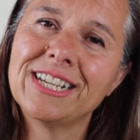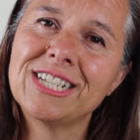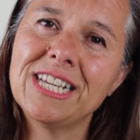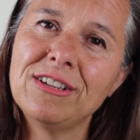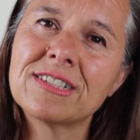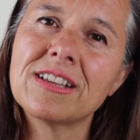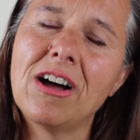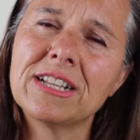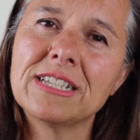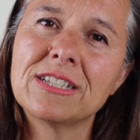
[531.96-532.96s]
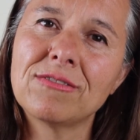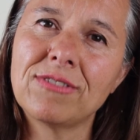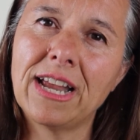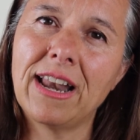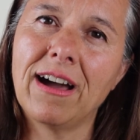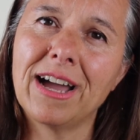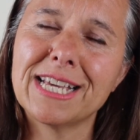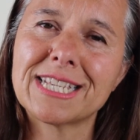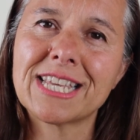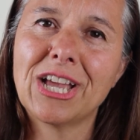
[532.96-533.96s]
She started to
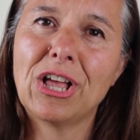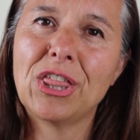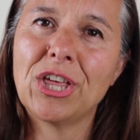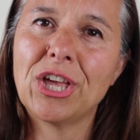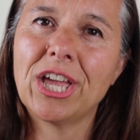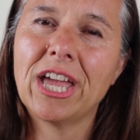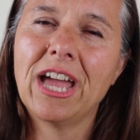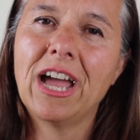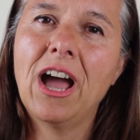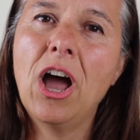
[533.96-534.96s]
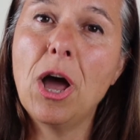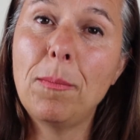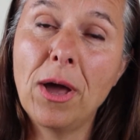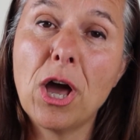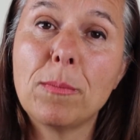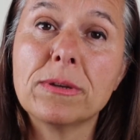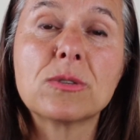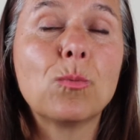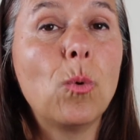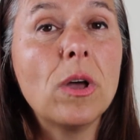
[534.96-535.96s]
realize that her
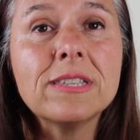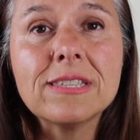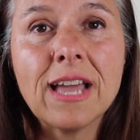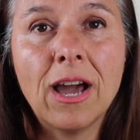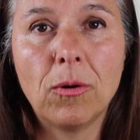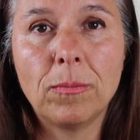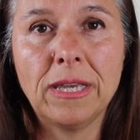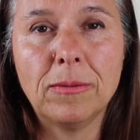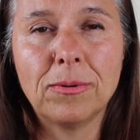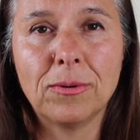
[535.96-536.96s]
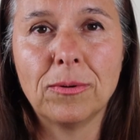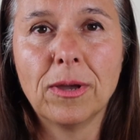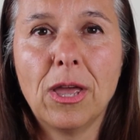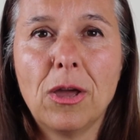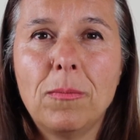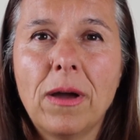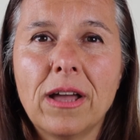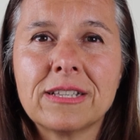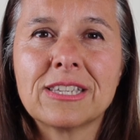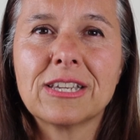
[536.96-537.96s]
purpose was to help people,
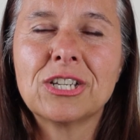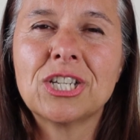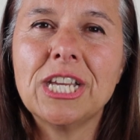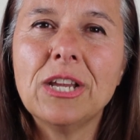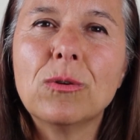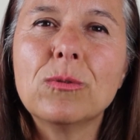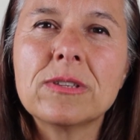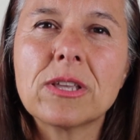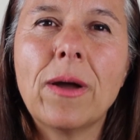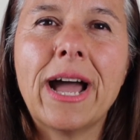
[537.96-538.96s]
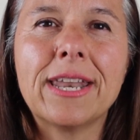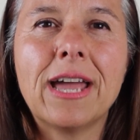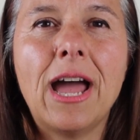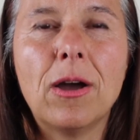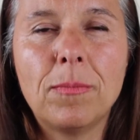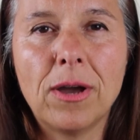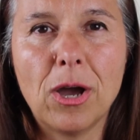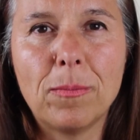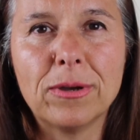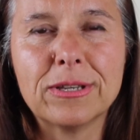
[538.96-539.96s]
but she also had a
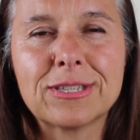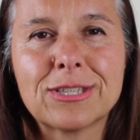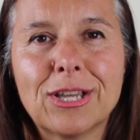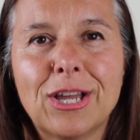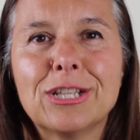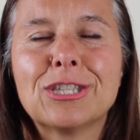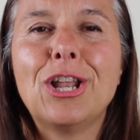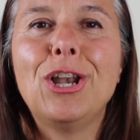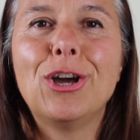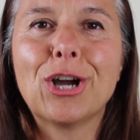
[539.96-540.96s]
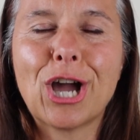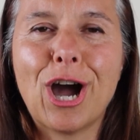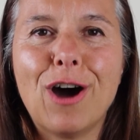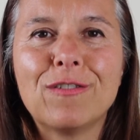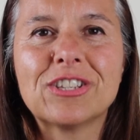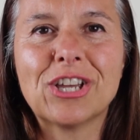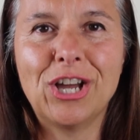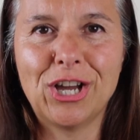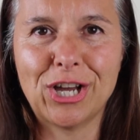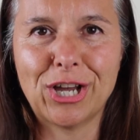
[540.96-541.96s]
purpose to look after
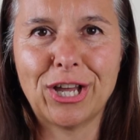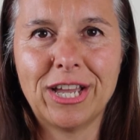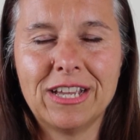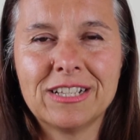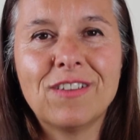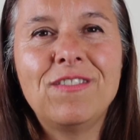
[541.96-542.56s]
her, to